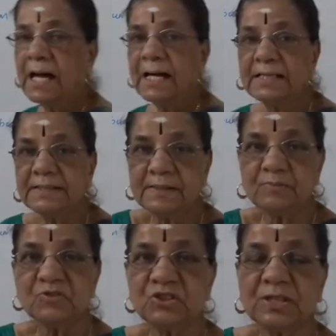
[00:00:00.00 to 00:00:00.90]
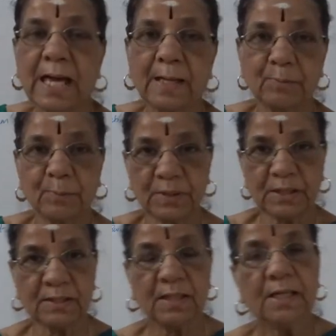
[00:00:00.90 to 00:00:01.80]
Adam's apple.
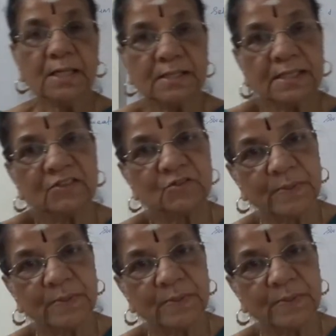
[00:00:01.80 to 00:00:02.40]
That is